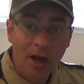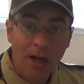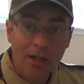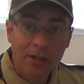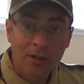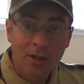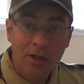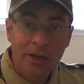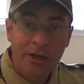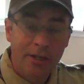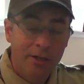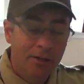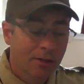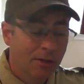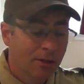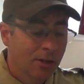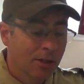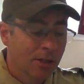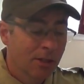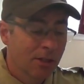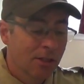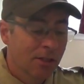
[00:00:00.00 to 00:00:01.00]
I like
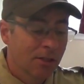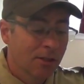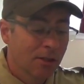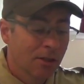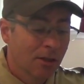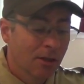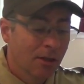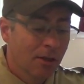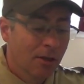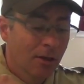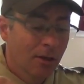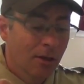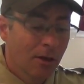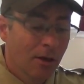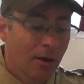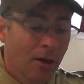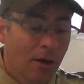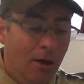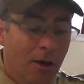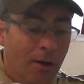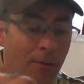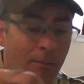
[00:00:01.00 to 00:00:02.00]
the
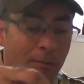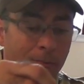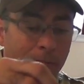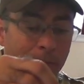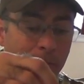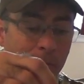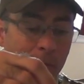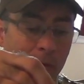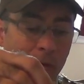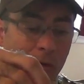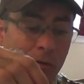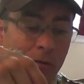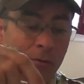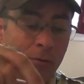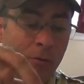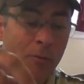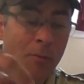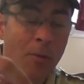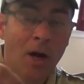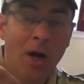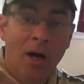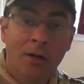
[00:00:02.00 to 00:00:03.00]

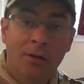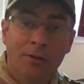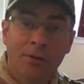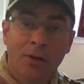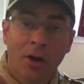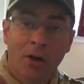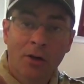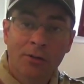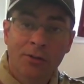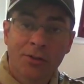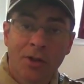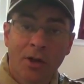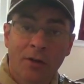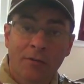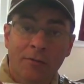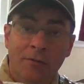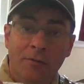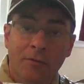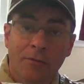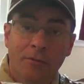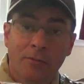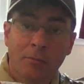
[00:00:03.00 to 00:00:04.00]
Vermont Darn
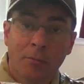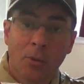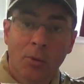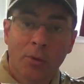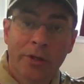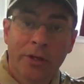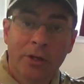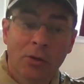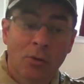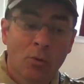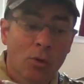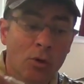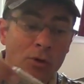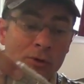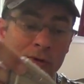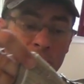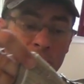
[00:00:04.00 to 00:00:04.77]
Tough merino wool